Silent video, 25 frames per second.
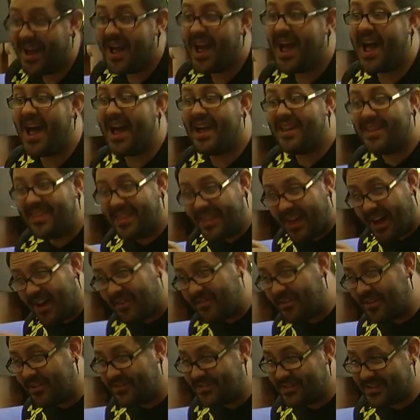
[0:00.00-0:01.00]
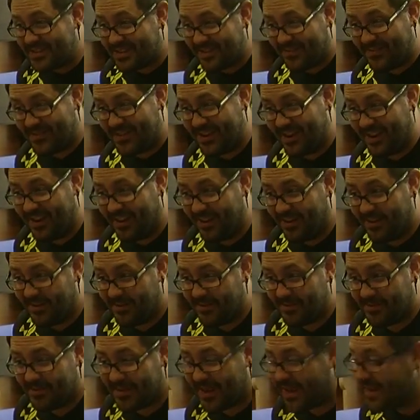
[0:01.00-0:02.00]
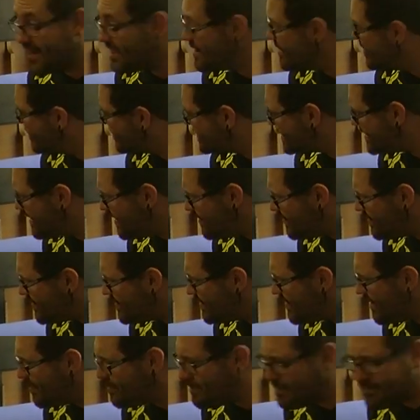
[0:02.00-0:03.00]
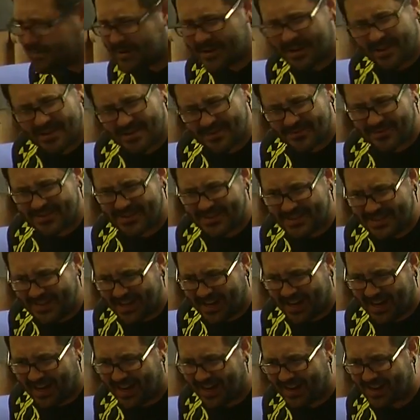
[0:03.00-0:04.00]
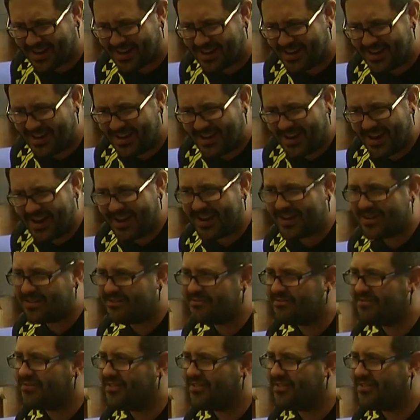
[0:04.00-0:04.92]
I'm a Biripi man, and I grew